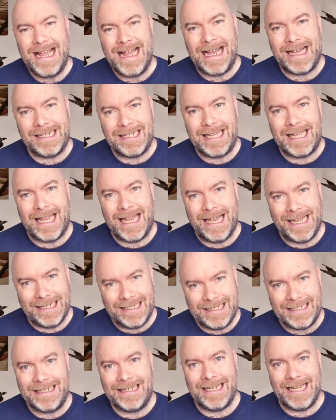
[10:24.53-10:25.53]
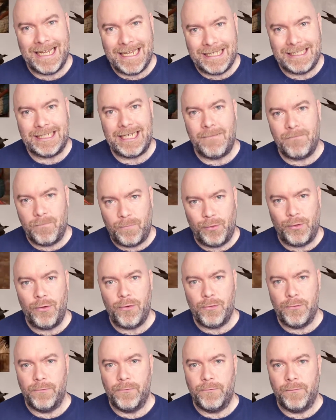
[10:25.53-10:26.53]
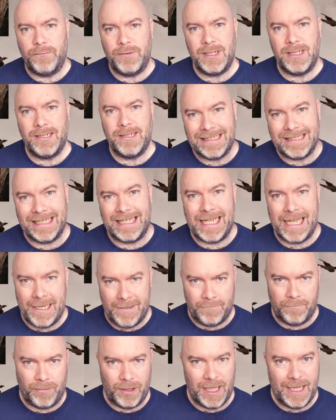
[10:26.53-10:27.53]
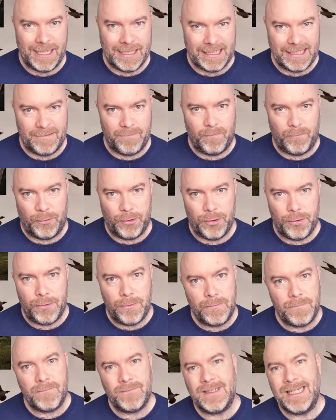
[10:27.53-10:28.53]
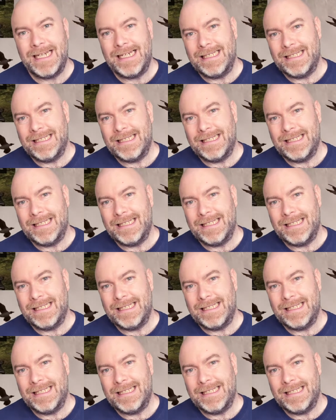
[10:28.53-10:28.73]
And again, it's improved. The gameplay is improved.